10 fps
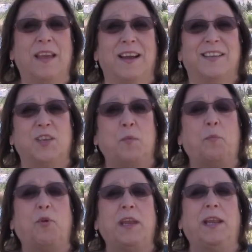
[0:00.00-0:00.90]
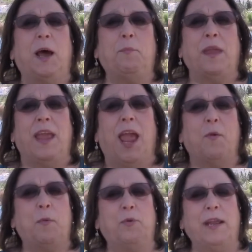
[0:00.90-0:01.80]
So we bring it up and
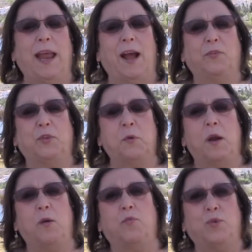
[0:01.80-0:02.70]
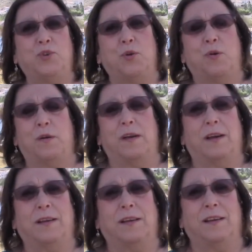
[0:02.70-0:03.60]
we bring it out through our root aura.
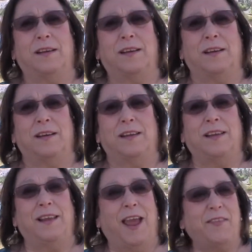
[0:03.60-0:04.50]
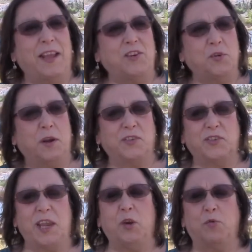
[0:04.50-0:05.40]
And then to our
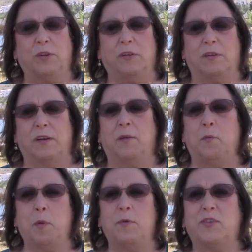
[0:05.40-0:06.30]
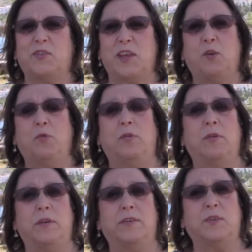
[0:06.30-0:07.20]
sacral aura. Remember, the sacral
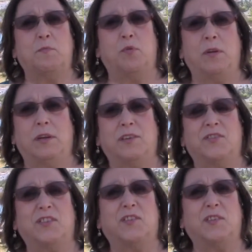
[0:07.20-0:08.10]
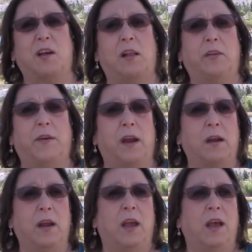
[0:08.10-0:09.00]
aura is important because this is all of our
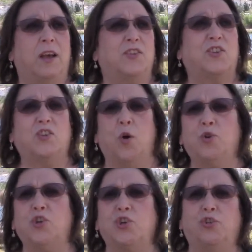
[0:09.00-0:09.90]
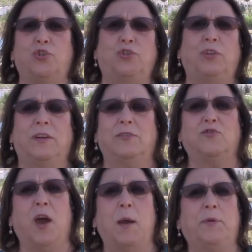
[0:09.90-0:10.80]
social,
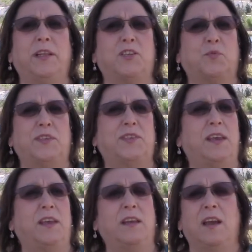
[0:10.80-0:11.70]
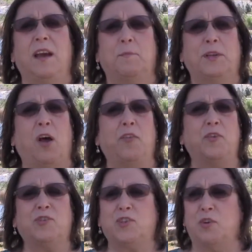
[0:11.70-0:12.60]
tribal, as we say, but all
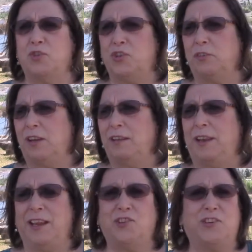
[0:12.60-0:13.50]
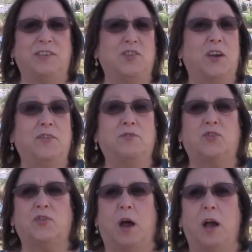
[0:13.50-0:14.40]
those social connections, all those
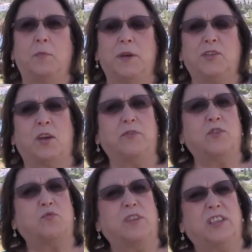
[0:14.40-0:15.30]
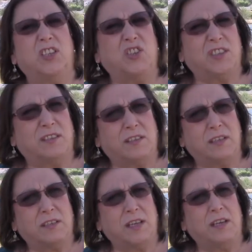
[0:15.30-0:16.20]
dogmas, all those religious
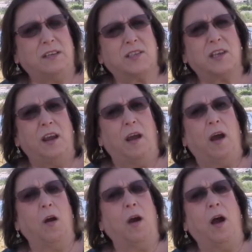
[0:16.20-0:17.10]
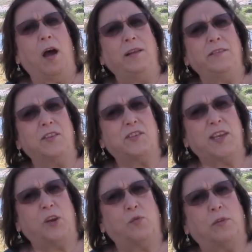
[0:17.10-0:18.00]
dictates are all in the
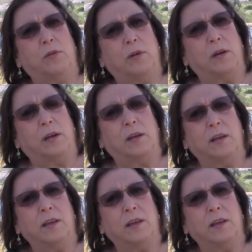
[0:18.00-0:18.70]
sacral aura.